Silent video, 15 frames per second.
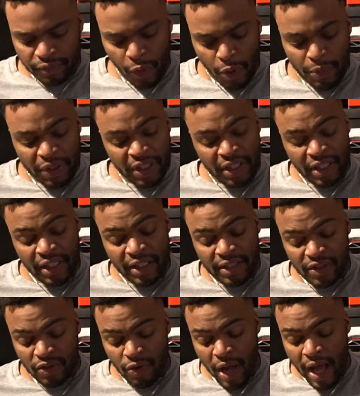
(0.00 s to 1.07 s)
But then again,
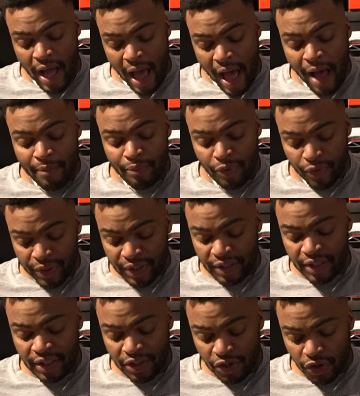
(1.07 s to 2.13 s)
too, I'm
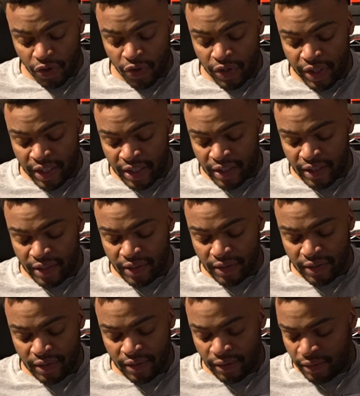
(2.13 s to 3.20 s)
pretty sure it
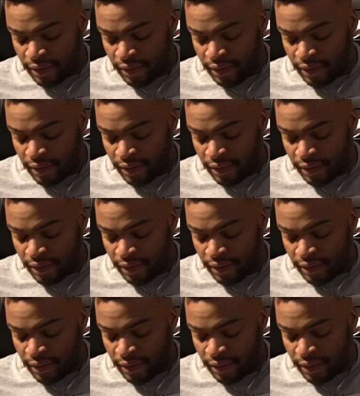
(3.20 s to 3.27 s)
is